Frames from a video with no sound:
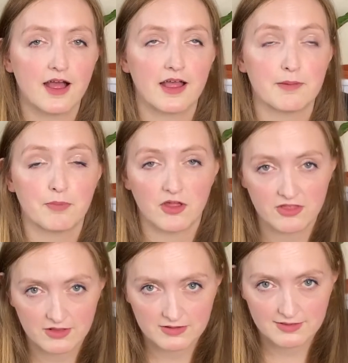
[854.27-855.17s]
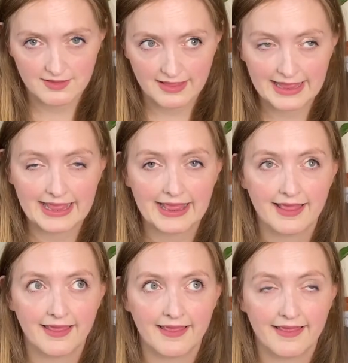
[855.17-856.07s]
a pothos cutting
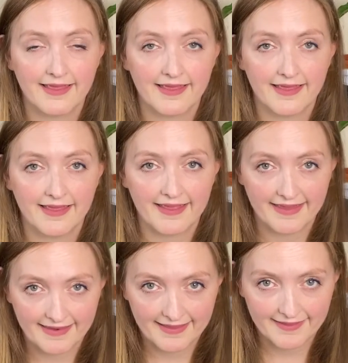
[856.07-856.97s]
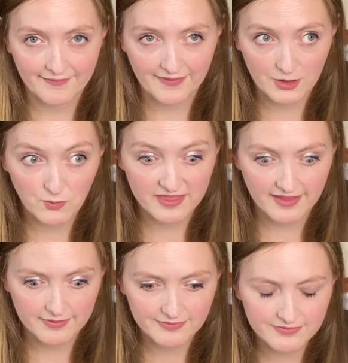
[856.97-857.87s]
in with it.